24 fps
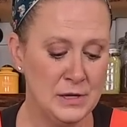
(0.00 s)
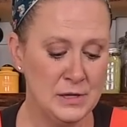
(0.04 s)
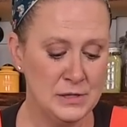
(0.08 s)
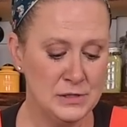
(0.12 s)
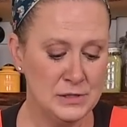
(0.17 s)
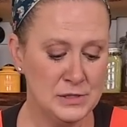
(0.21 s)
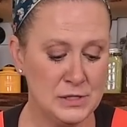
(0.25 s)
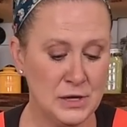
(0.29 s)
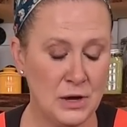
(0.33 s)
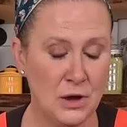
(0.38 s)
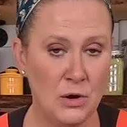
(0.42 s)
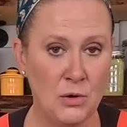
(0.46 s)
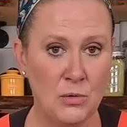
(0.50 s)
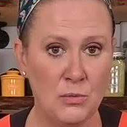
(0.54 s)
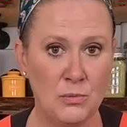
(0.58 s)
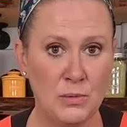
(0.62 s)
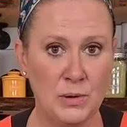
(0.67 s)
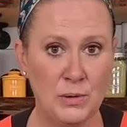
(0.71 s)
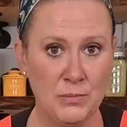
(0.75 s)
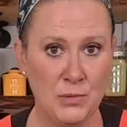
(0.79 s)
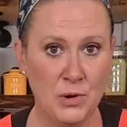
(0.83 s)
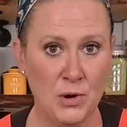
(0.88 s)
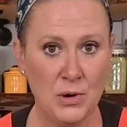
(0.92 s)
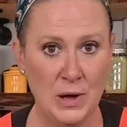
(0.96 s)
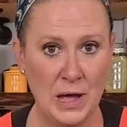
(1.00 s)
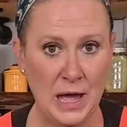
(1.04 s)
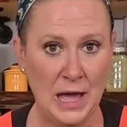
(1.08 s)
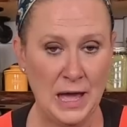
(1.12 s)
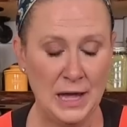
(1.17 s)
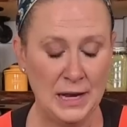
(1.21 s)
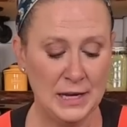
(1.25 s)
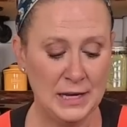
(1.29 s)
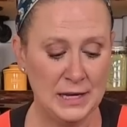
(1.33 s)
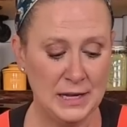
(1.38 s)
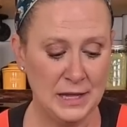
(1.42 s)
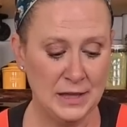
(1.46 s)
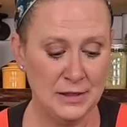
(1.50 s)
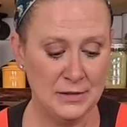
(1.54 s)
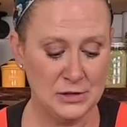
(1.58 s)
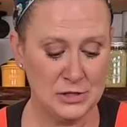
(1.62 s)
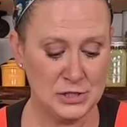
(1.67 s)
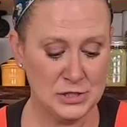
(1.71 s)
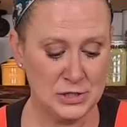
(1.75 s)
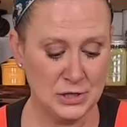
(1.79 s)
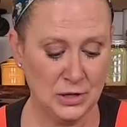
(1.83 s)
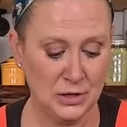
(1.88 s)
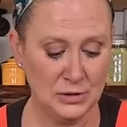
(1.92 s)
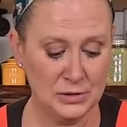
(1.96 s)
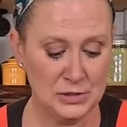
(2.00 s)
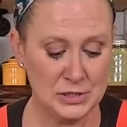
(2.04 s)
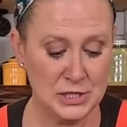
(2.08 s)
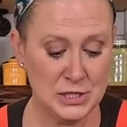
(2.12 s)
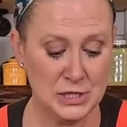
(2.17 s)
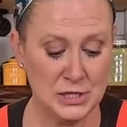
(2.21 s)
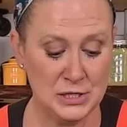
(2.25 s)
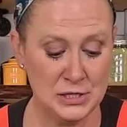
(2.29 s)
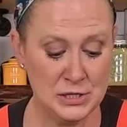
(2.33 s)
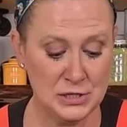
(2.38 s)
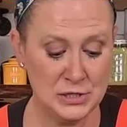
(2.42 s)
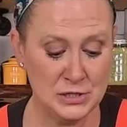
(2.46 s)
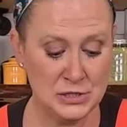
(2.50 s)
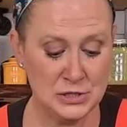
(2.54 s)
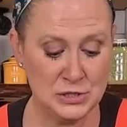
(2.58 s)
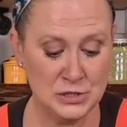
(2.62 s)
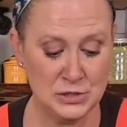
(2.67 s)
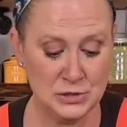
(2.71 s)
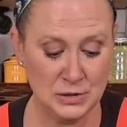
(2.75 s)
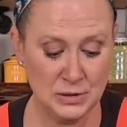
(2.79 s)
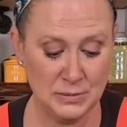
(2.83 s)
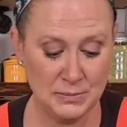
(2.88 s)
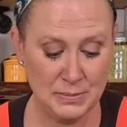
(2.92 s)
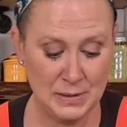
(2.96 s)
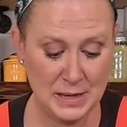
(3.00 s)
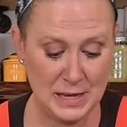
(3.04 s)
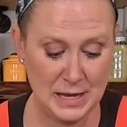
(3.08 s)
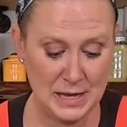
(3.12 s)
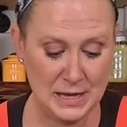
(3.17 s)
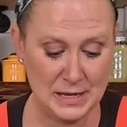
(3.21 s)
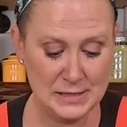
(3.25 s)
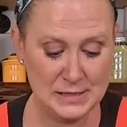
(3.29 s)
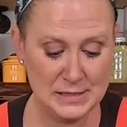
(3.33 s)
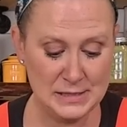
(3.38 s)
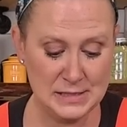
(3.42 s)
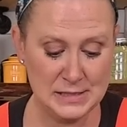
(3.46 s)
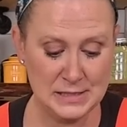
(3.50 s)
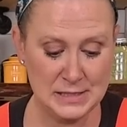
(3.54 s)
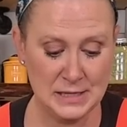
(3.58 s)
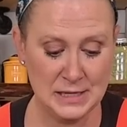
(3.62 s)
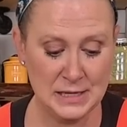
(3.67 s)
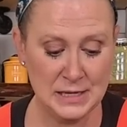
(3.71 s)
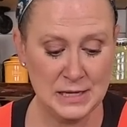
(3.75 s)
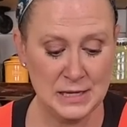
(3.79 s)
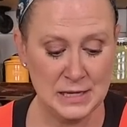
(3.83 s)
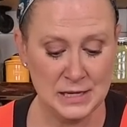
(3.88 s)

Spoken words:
So we won't add any other salt to the beans.